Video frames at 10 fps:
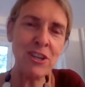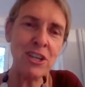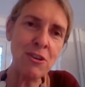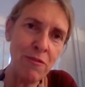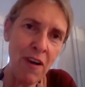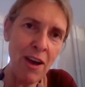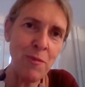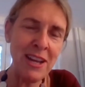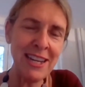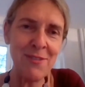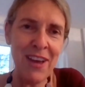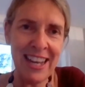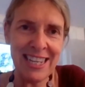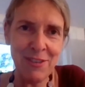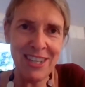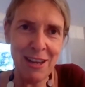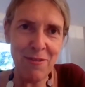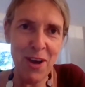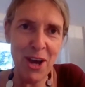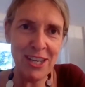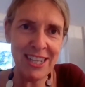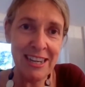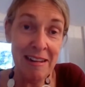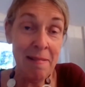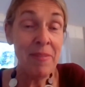to do 5 minutes of activity first.